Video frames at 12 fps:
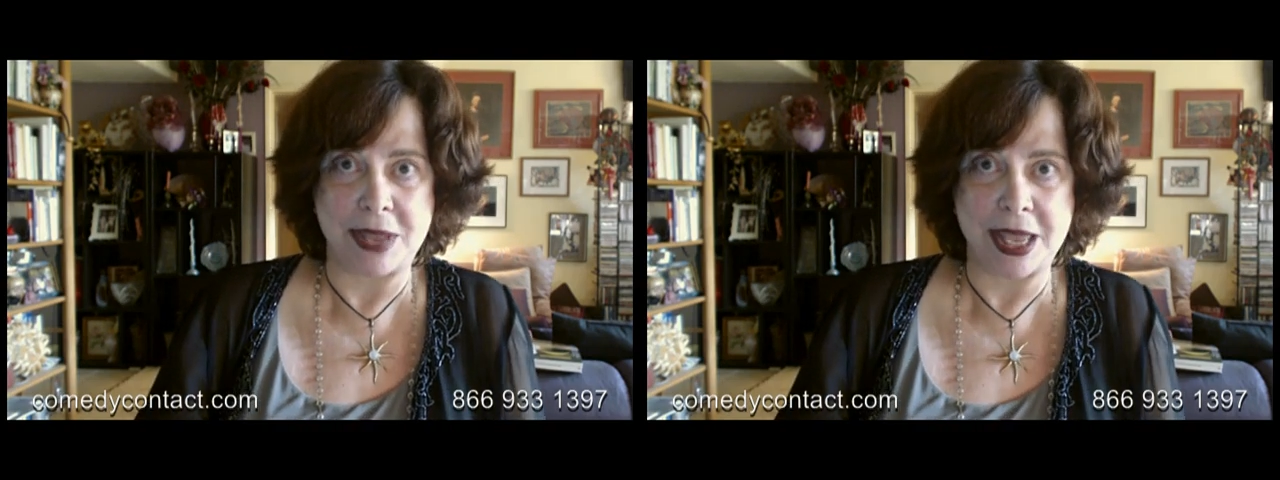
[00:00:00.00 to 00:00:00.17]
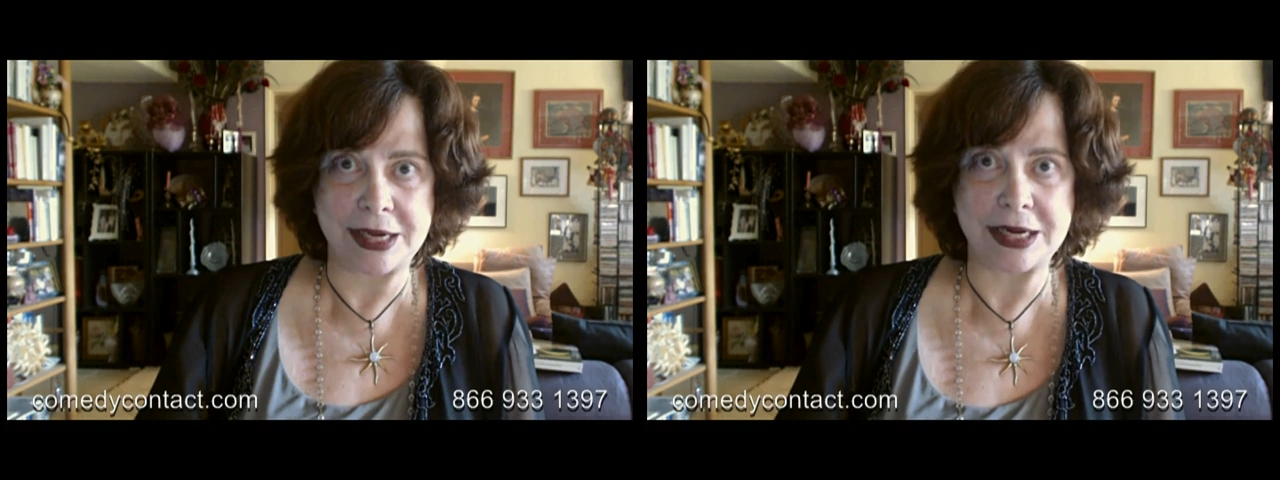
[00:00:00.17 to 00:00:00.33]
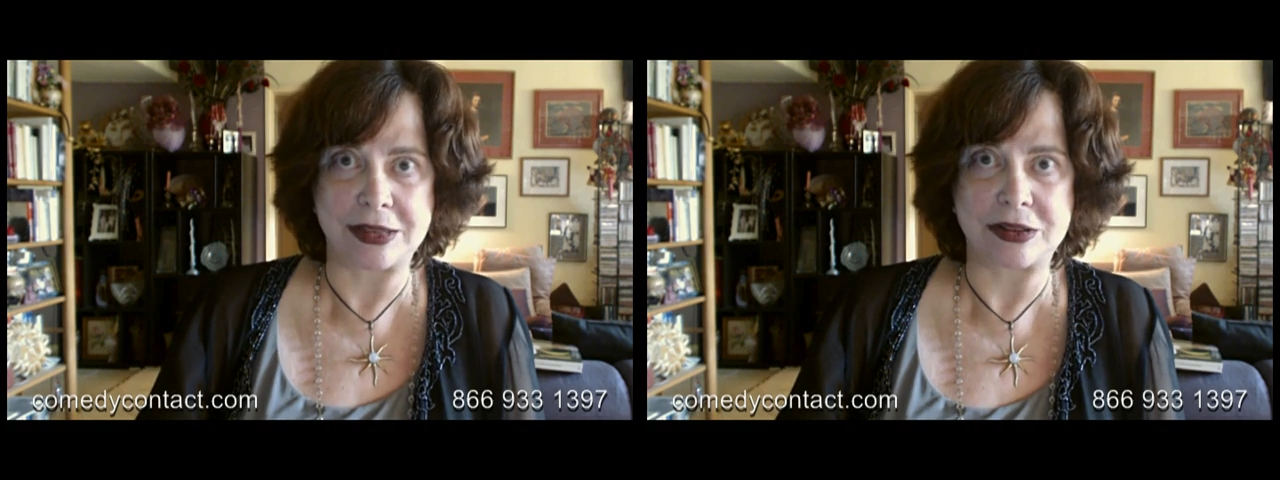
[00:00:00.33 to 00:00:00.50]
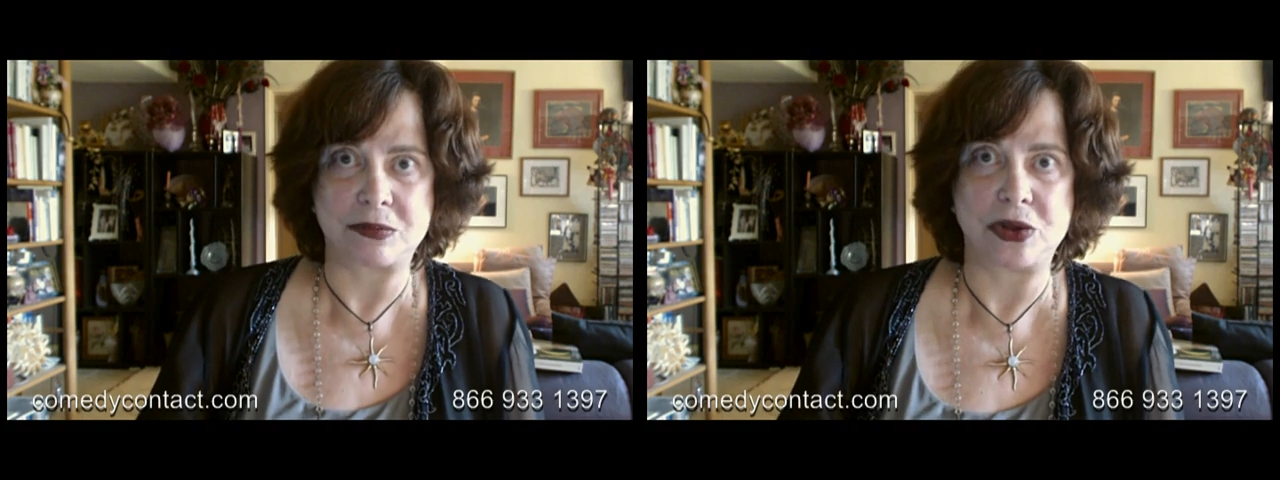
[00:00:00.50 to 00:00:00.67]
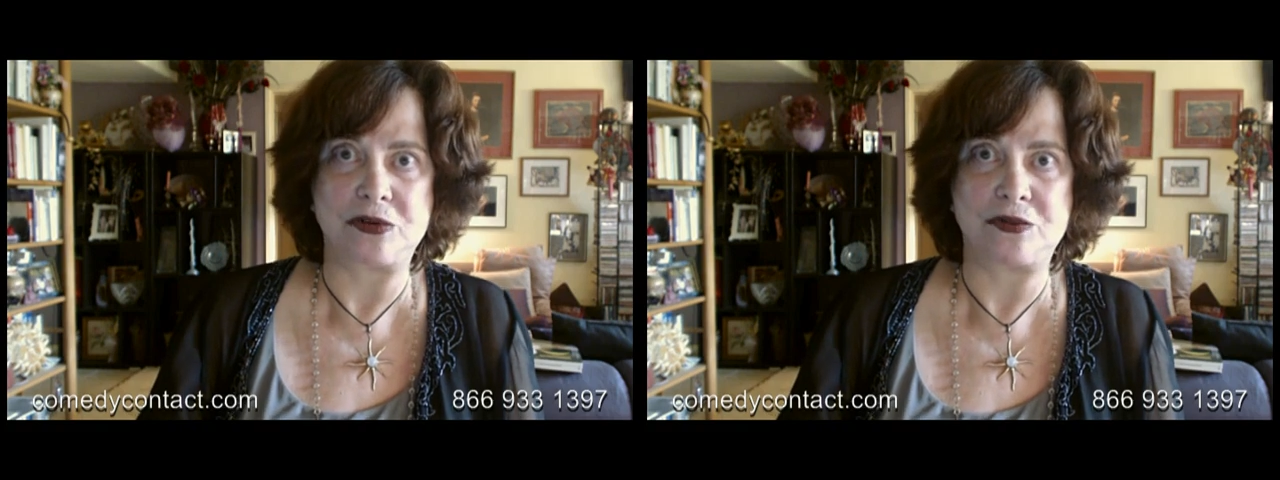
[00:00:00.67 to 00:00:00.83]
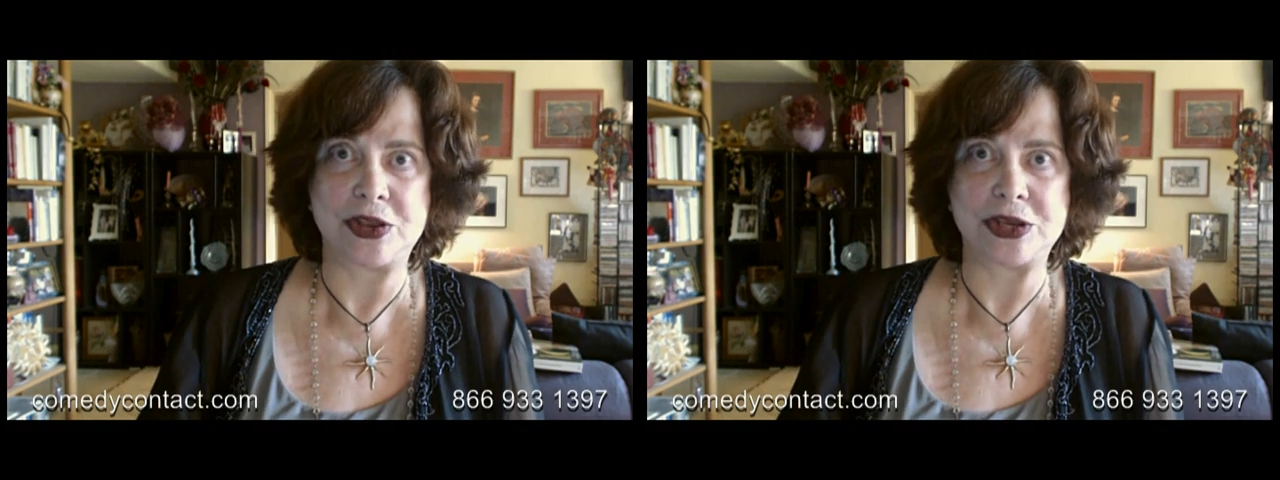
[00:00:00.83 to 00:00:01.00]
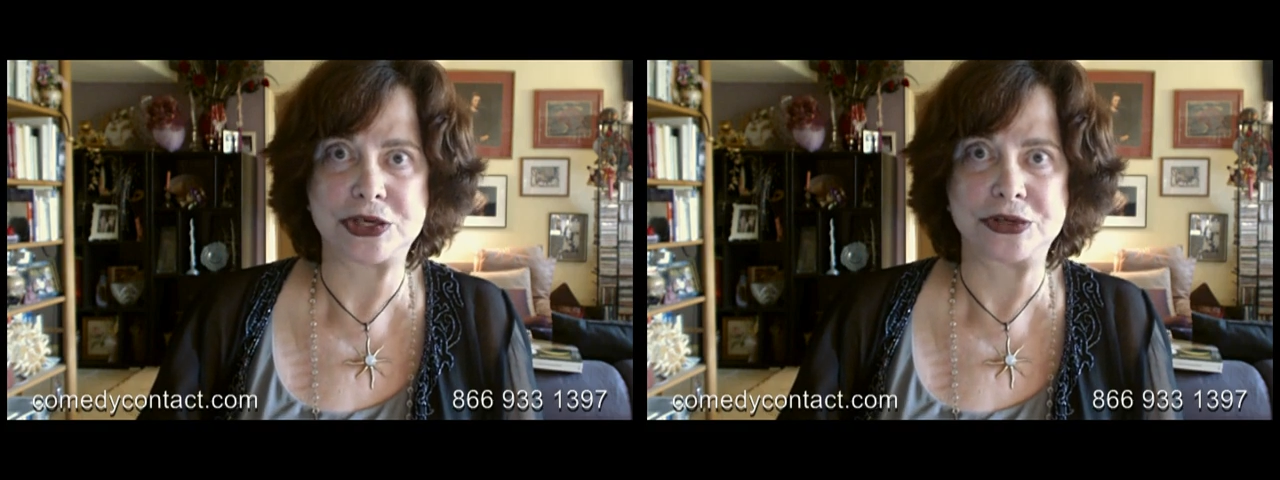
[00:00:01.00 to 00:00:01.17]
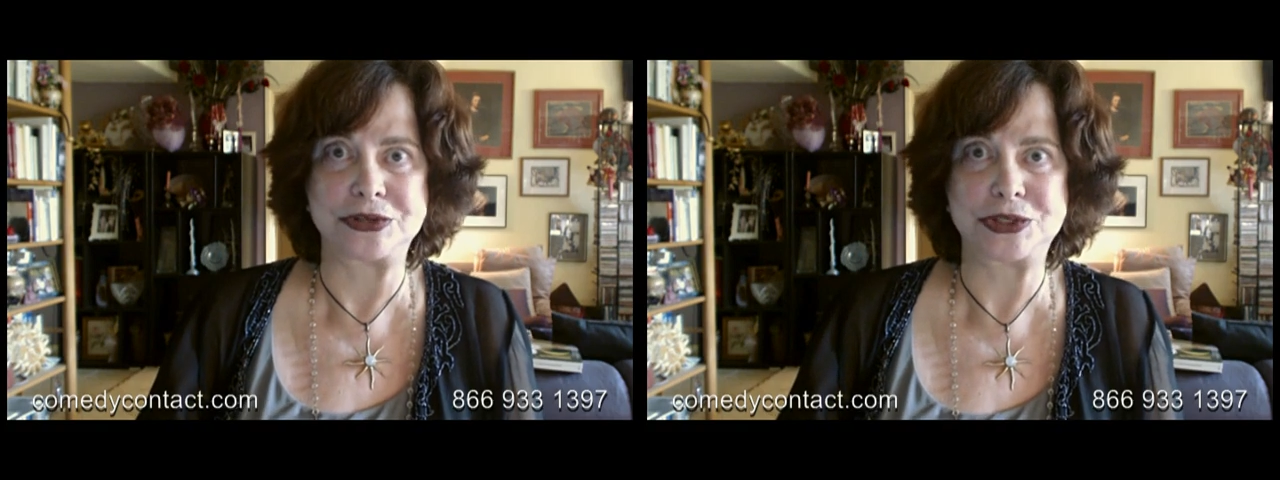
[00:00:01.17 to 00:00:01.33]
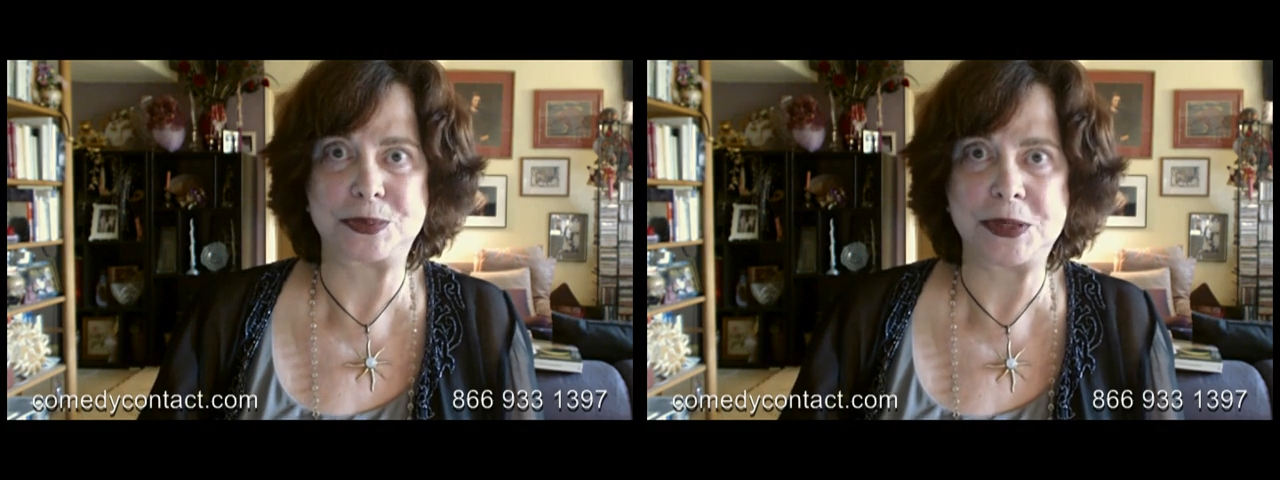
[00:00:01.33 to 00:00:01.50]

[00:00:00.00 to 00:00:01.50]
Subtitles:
many of the motivational